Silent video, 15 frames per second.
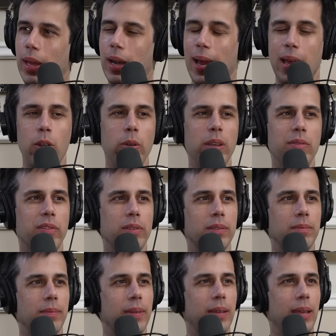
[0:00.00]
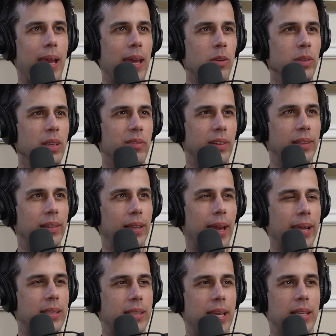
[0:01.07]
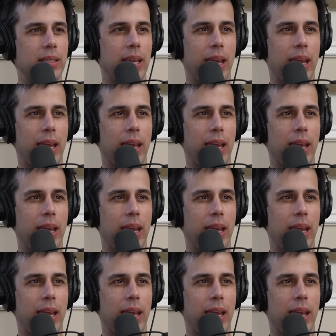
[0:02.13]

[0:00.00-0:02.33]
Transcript: that I don't even I don't even like D and